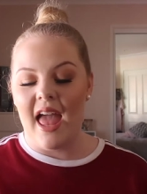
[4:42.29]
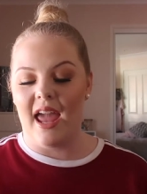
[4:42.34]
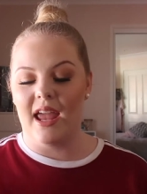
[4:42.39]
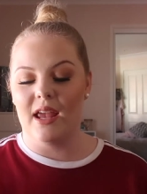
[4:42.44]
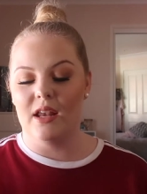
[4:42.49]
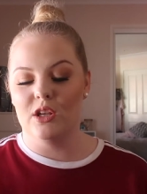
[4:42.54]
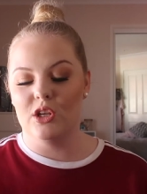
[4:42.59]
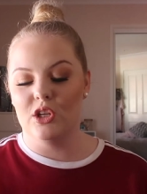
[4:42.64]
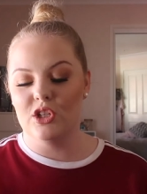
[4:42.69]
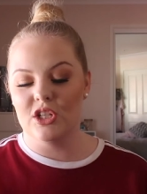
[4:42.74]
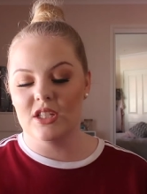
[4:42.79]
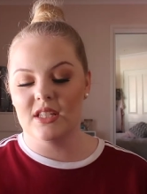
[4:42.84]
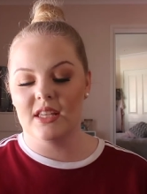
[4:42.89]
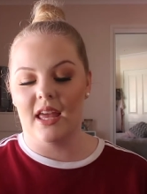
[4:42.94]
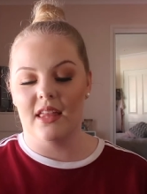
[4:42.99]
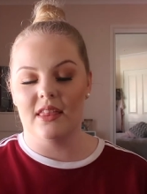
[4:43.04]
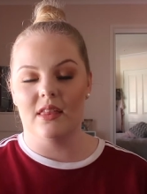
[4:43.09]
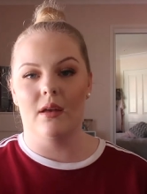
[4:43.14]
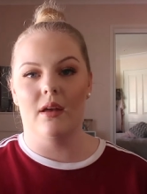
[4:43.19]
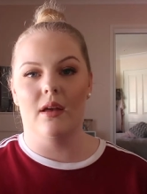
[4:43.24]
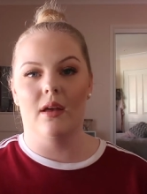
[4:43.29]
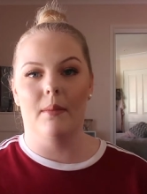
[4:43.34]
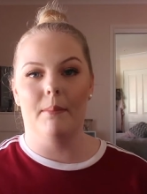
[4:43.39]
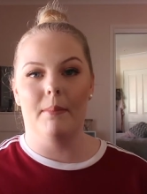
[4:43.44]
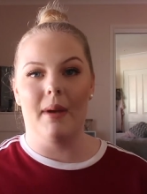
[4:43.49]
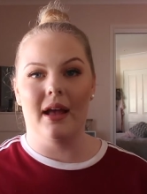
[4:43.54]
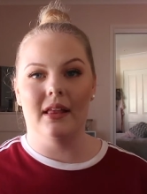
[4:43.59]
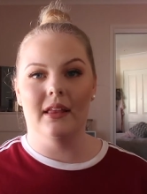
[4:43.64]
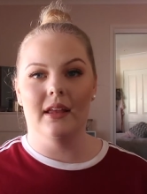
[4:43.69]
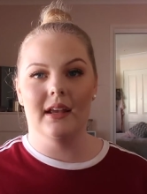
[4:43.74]
And you just get the
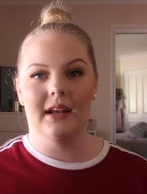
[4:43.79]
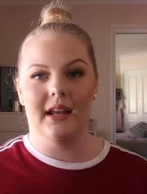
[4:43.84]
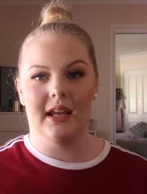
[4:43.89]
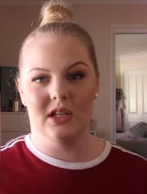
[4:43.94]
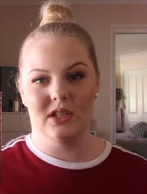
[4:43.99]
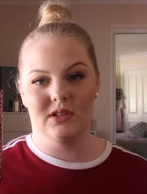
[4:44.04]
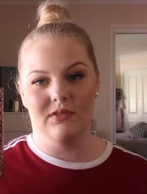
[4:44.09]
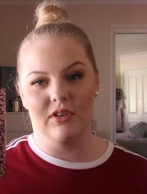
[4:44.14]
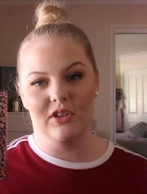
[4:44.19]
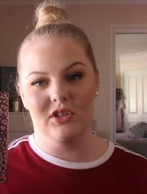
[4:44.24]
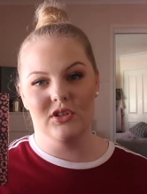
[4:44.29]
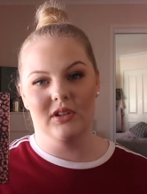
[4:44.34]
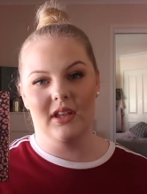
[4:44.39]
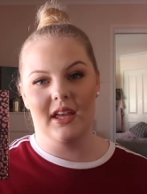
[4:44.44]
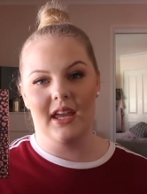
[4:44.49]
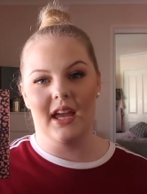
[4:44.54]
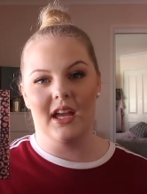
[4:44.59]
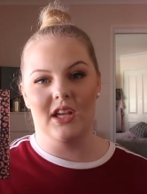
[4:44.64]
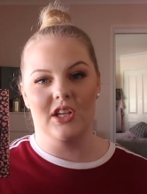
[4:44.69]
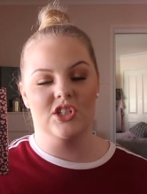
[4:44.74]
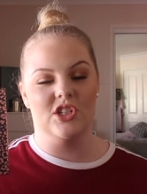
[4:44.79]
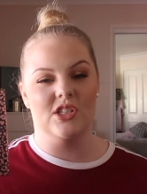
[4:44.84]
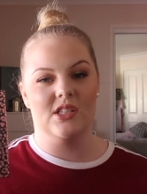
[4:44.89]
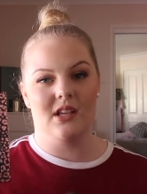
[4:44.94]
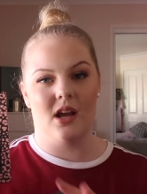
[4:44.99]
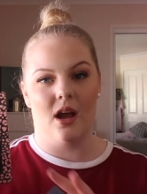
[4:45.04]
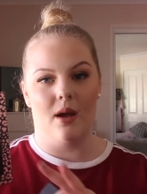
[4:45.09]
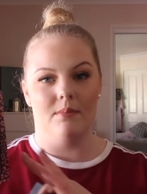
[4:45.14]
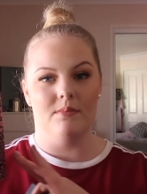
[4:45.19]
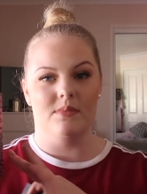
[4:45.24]
palette individually. It
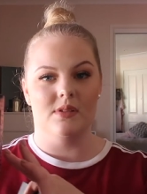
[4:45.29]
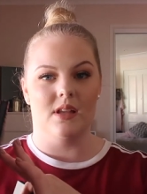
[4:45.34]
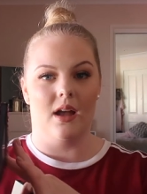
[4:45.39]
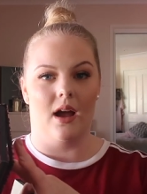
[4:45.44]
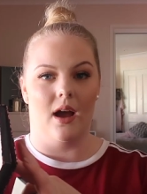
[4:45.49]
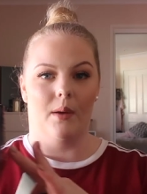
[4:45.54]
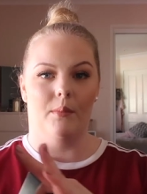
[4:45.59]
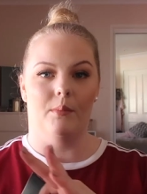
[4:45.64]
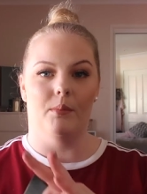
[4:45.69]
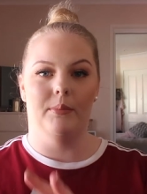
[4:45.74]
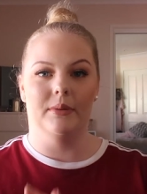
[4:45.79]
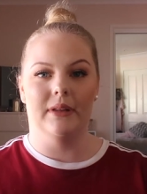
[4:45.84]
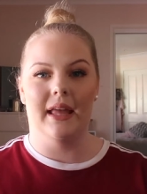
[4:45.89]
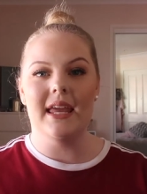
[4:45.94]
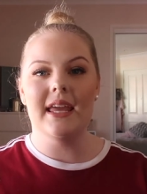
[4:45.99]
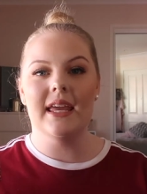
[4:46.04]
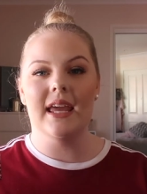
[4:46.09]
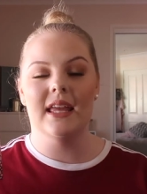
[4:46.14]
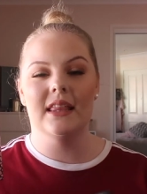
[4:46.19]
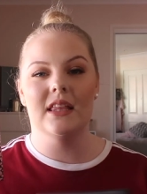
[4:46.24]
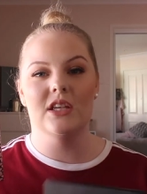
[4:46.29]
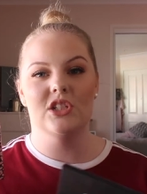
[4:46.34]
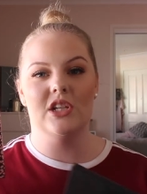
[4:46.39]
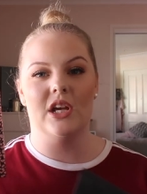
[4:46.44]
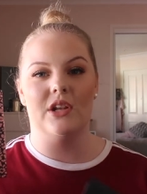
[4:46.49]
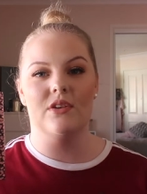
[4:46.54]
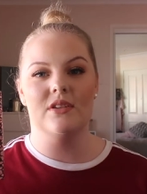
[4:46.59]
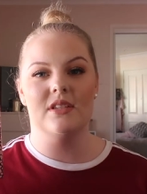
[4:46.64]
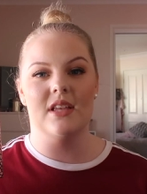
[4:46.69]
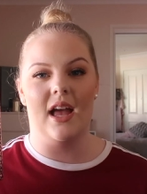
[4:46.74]
just comes um, blank and the
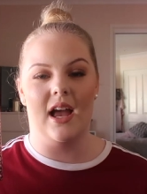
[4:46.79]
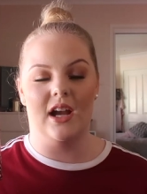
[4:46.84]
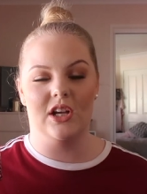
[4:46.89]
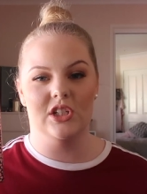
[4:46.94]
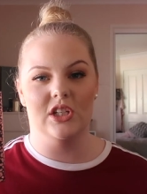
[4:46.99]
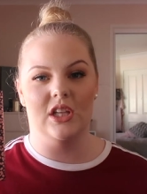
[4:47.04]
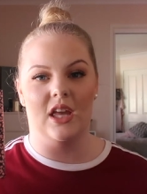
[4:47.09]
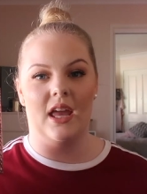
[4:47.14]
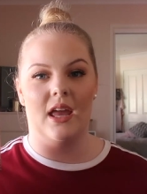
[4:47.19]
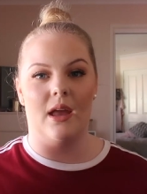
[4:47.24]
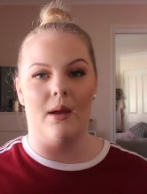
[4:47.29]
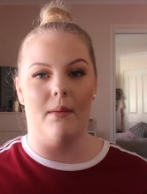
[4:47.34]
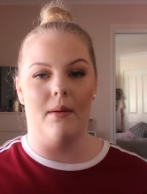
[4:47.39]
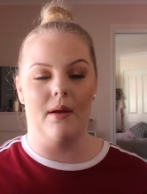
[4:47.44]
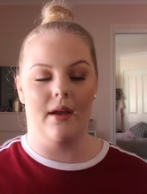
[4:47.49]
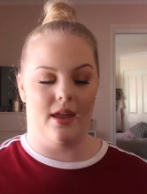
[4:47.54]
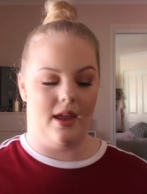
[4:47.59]
shadows are actually